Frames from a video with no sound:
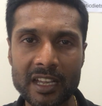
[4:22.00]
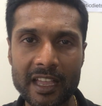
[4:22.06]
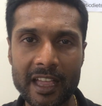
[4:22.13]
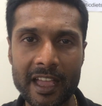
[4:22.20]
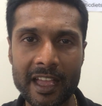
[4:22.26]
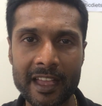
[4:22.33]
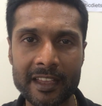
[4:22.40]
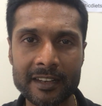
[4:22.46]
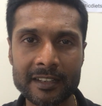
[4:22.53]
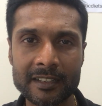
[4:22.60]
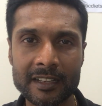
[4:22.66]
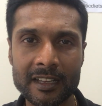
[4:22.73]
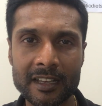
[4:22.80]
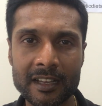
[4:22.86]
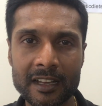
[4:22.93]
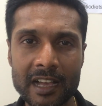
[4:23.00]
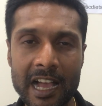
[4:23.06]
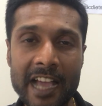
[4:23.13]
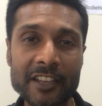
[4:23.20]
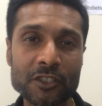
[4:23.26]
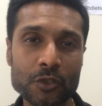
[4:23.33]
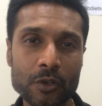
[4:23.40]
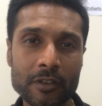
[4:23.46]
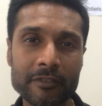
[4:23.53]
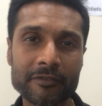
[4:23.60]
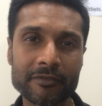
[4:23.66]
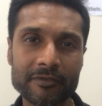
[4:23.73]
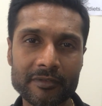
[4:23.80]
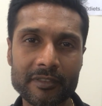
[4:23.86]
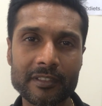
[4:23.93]
And uh, I sort of,
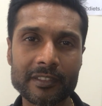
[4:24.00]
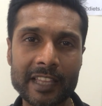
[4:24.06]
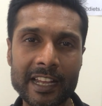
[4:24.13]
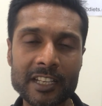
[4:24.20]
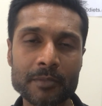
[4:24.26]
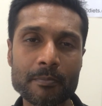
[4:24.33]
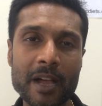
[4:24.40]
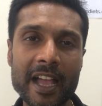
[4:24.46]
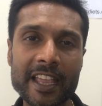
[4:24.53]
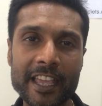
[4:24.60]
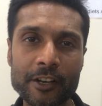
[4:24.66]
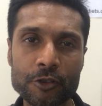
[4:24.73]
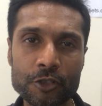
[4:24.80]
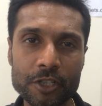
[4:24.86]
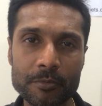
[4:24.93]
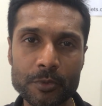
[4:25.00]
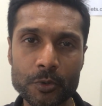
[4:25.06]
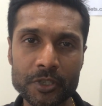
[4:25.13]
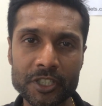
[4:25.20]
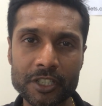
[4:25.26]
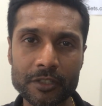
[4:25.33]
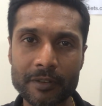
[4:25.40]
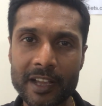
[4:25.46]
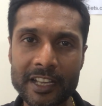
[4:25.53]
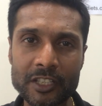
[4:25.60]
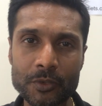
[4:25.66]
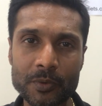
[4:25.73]
that is my energy booster, right?